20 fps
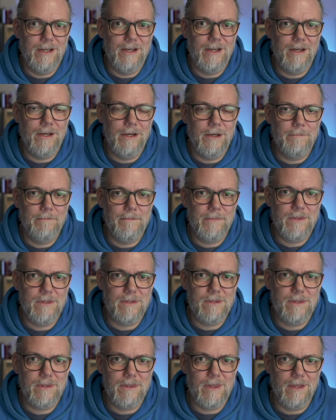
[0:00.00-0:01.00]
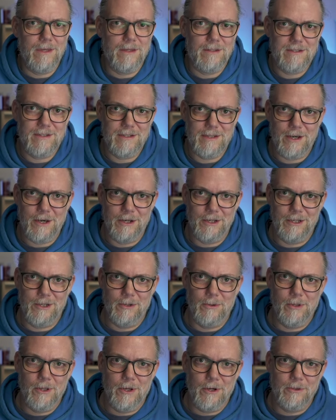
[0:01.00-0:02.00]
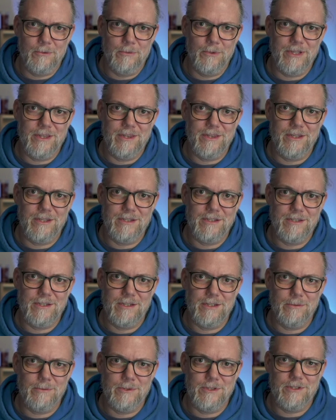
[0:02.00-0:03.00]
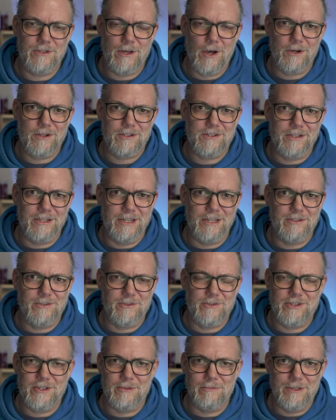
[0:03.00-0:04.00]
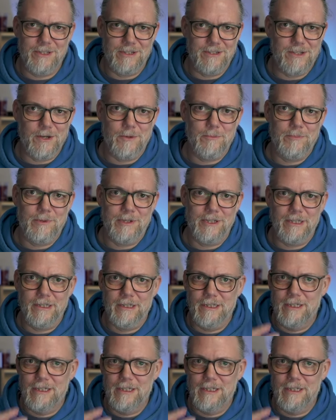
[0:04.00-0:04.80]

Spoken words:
that to kind of go along with this, and it was oxalates or something dumping,